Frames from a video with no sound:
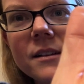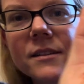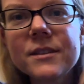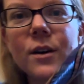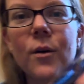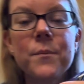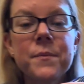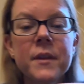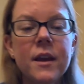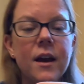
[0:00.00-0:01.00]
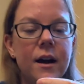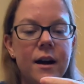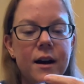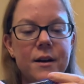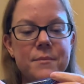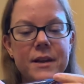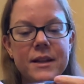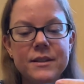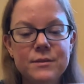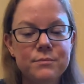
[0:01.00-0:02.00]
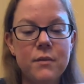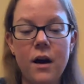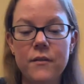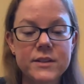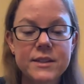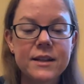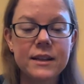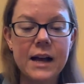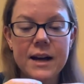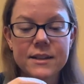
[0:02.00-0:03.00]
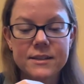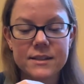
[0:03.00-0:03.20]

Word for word: So um, it's obviously glass